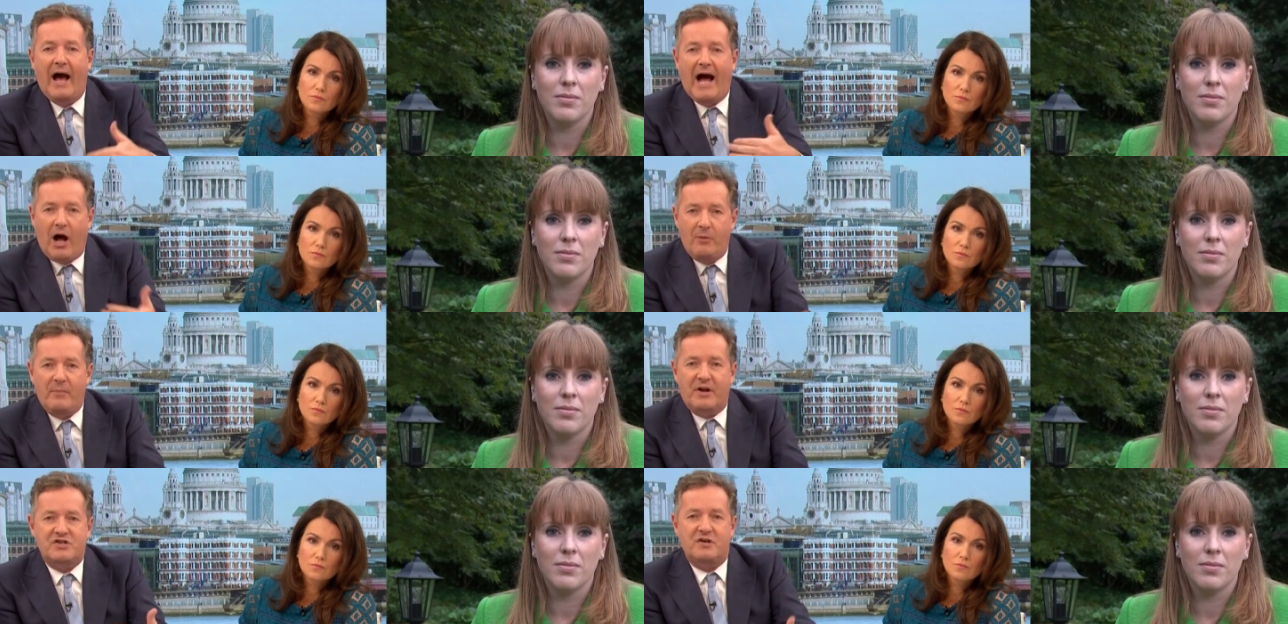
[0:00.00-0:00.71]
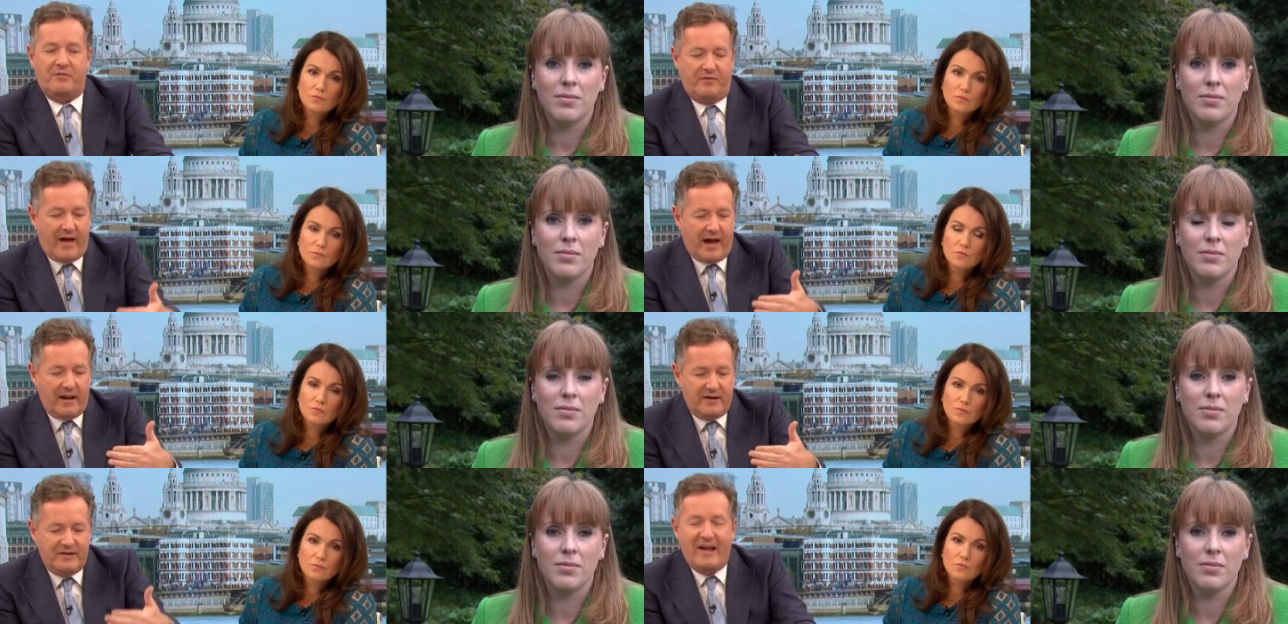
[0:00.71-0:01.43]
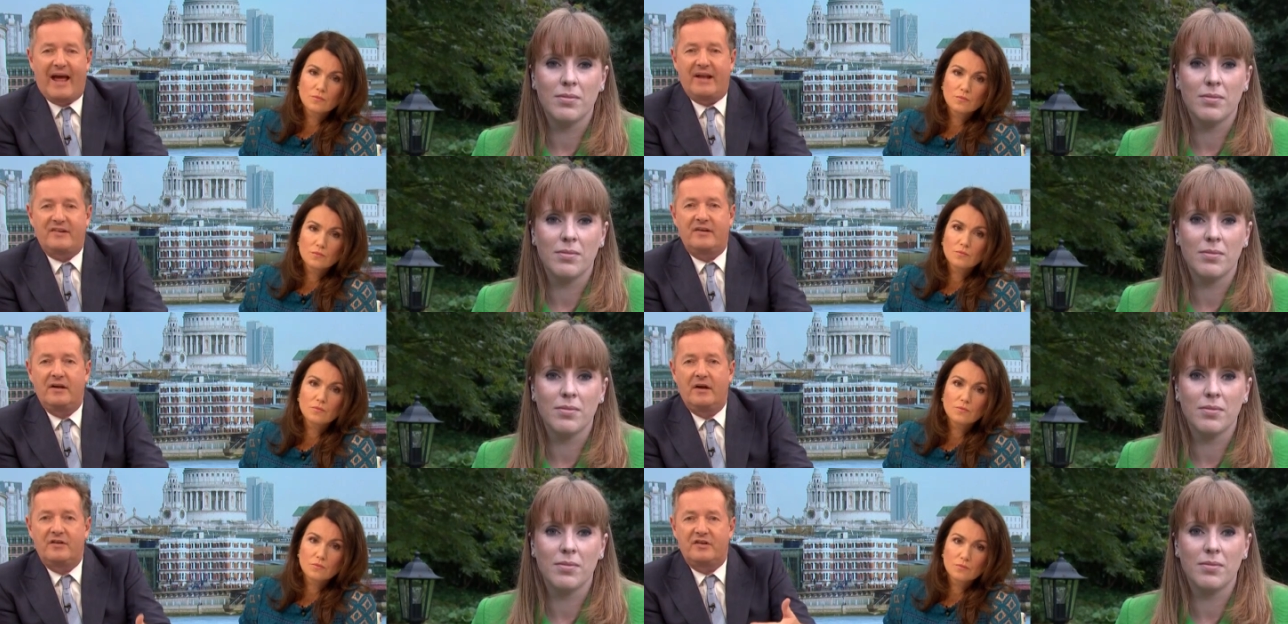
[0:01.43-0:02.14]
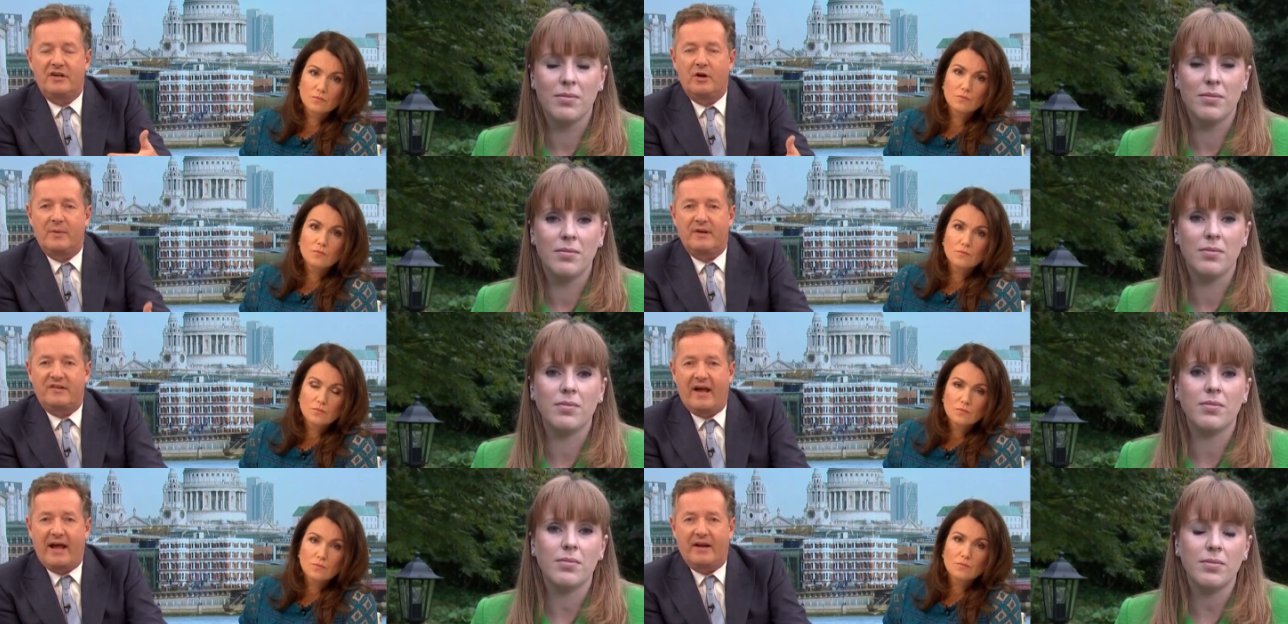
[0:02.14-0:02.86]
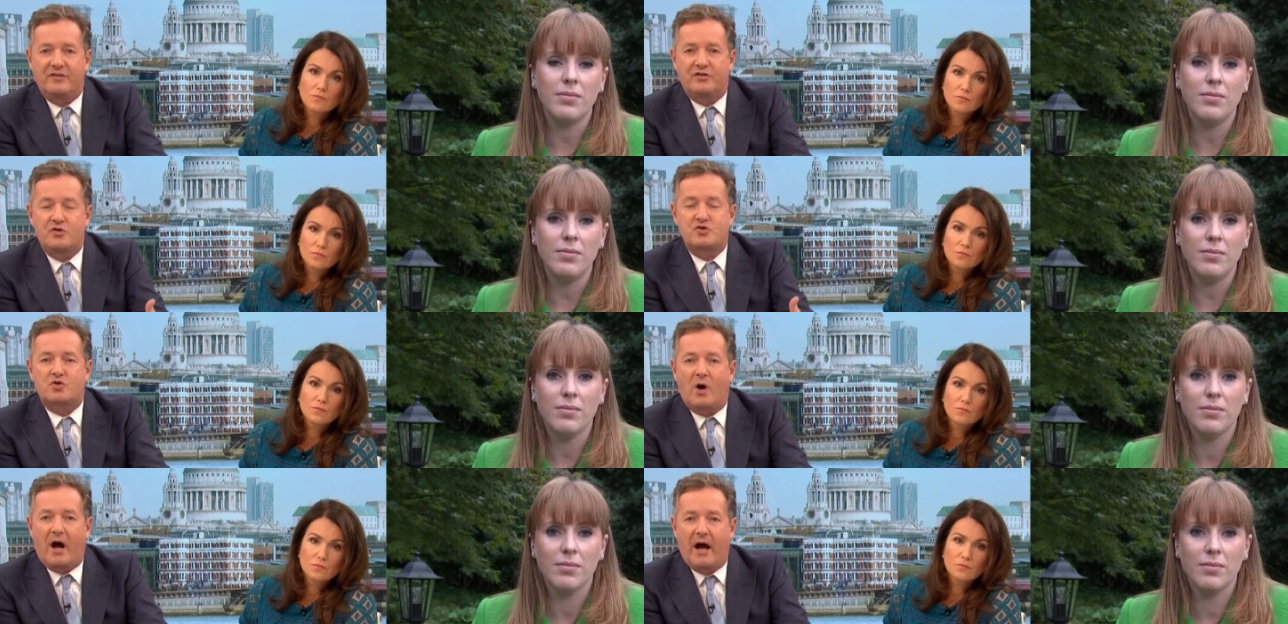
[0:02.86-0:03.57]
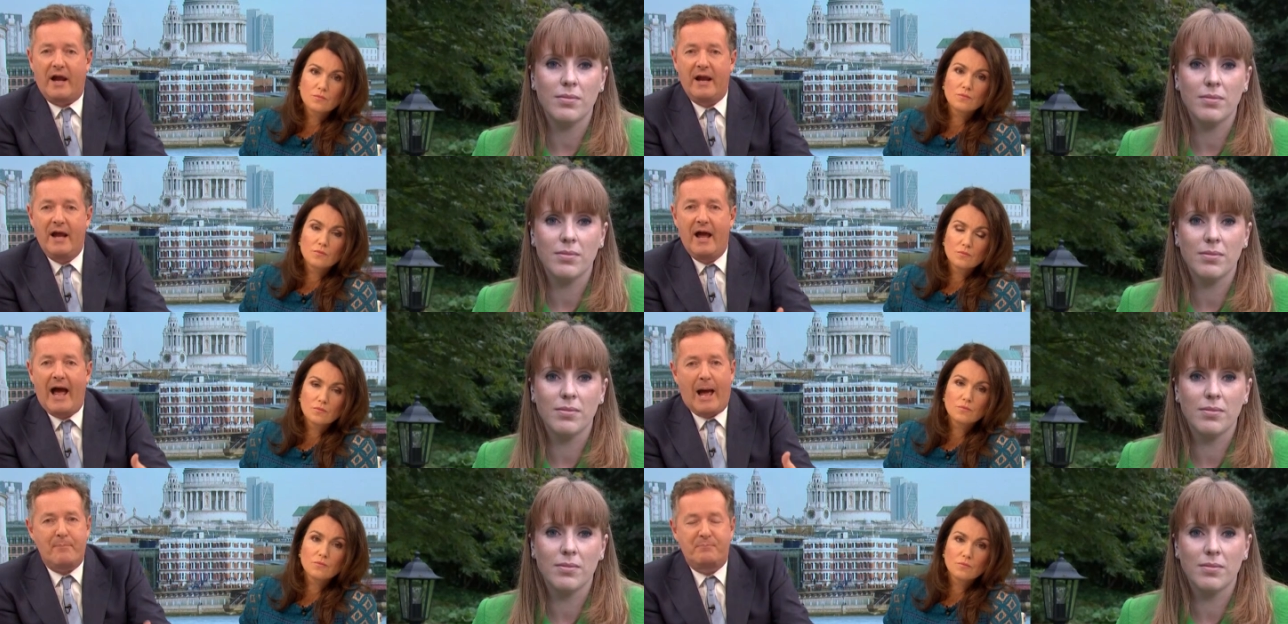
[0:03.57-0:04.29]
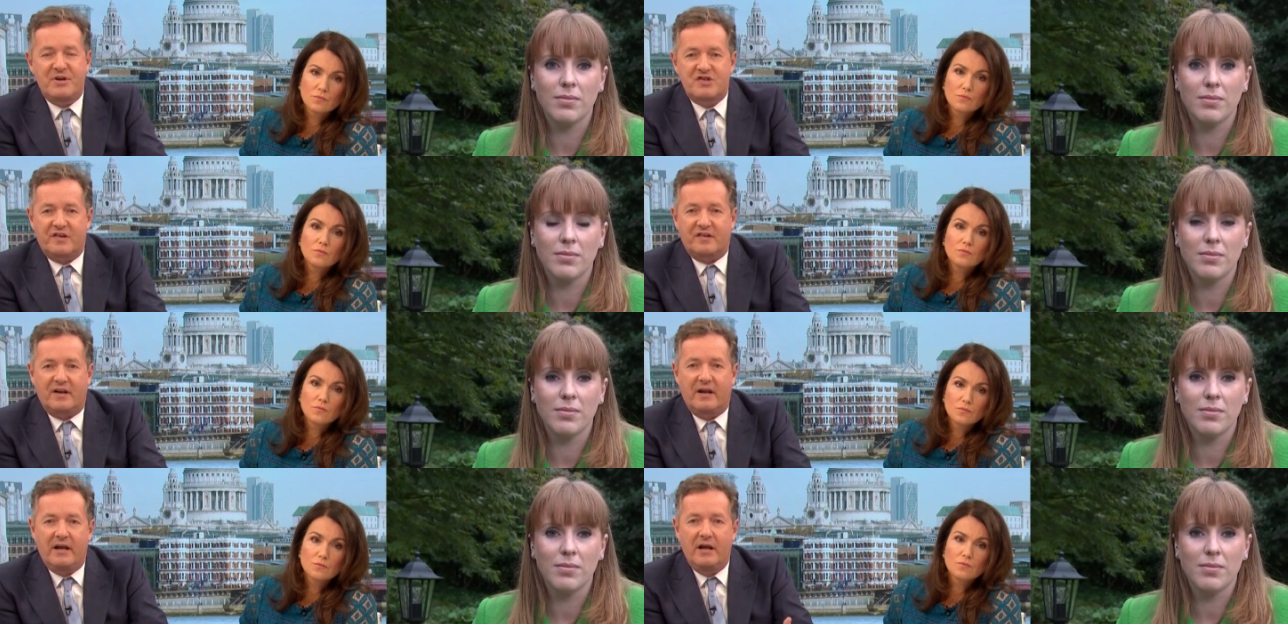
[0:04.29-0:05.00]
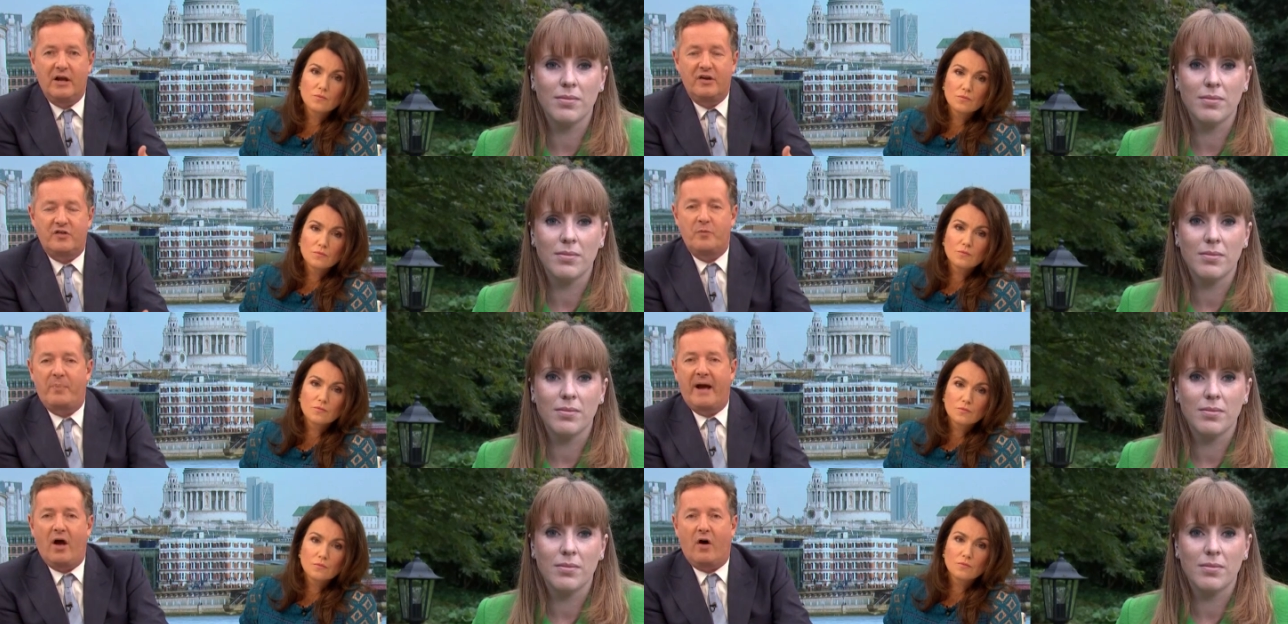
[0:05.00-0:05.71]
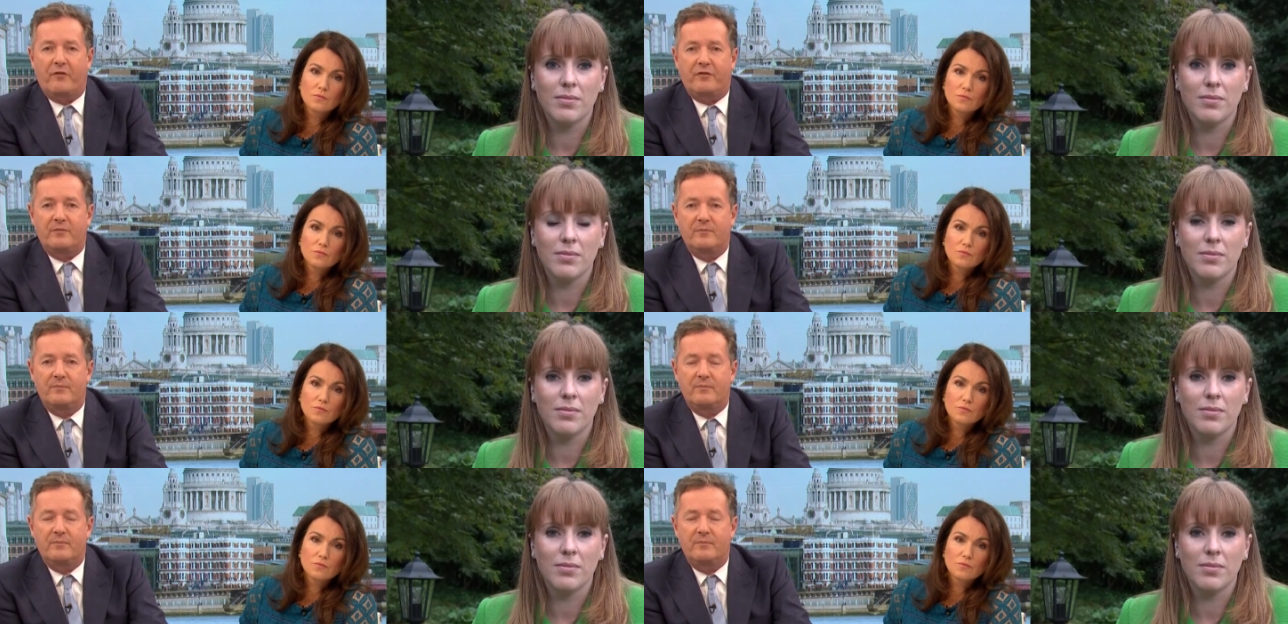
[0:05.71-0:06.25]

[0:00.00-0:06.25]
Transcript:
Speaker 1: how much of that debt do you intend to try ambitiously to pay off?